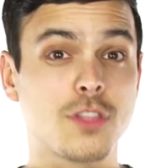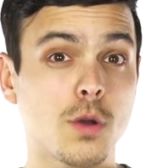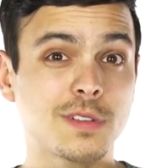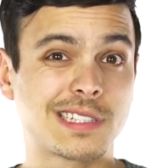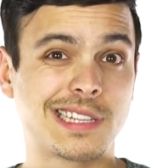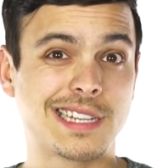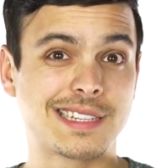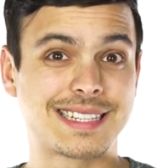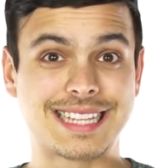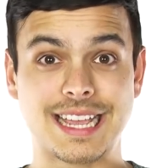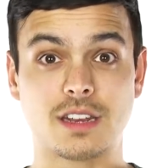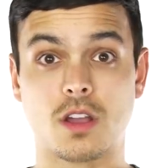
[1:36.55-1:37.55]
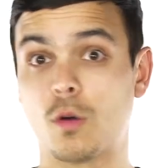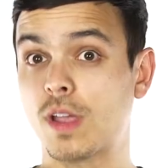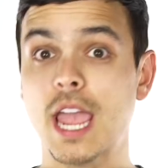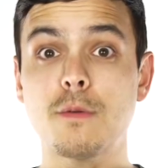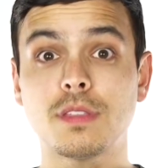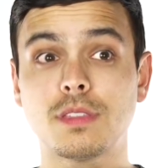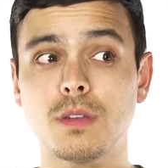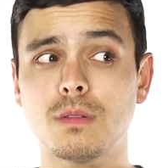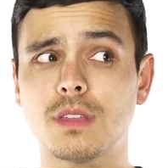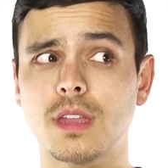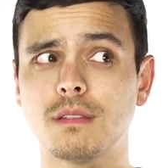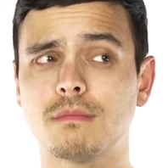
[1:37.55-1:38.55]
those things sit okay with
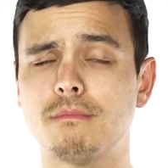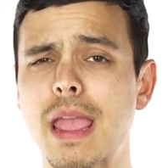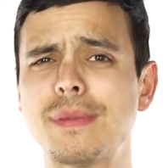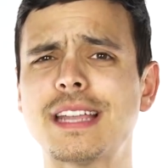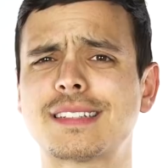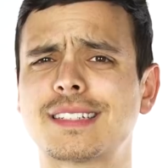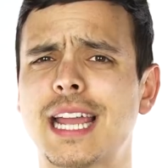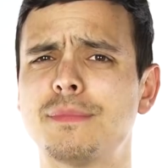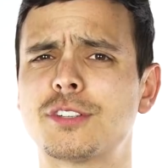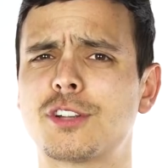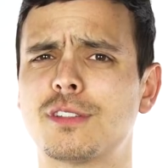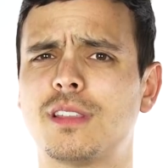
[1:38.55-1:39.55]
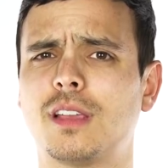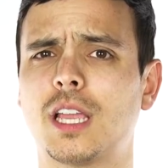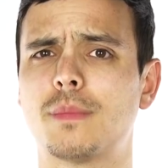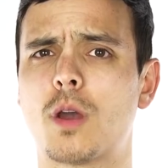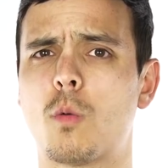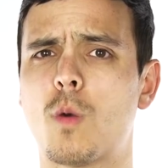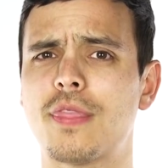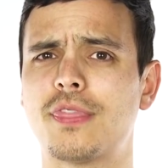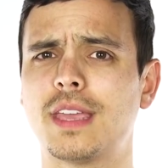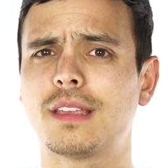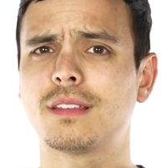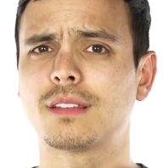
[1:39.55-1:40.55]
you, then maybe it's time to start thinking about what
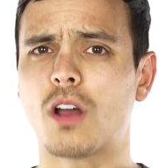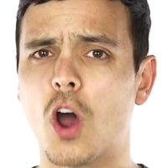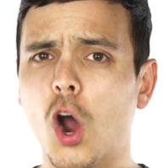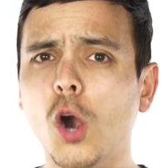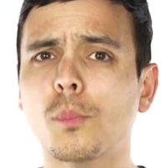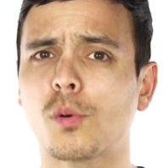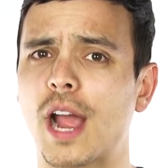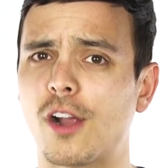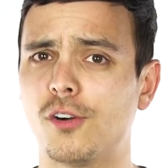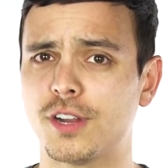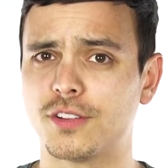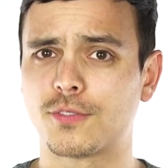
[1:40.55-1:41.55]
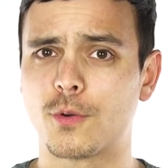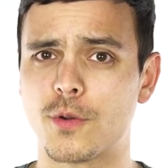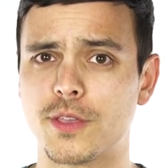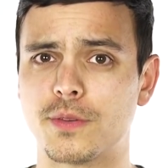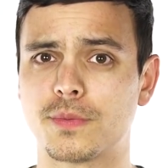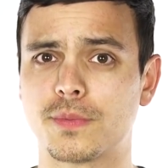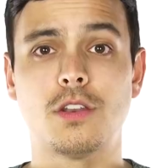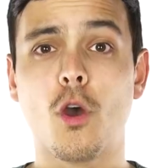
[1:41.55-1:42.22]
things are priorities for you.